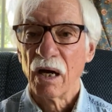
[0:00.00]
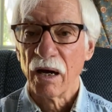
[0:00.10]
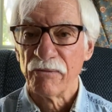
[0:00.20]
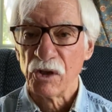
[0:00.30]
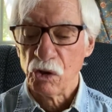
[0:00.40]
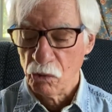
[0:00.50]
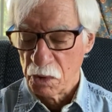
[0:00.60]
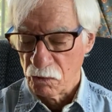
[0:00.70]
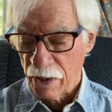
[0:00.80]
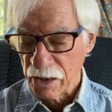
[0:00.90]
of the
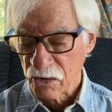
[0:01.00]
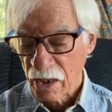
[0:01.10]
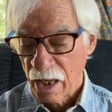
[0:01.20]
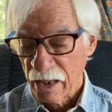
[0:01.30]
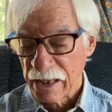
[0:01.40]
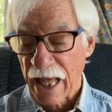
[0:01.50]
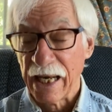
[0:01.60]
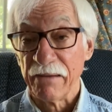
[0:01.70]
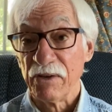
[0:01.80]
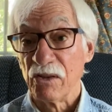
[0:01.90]
human race that
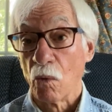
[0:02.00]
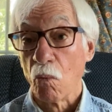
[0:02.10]
have either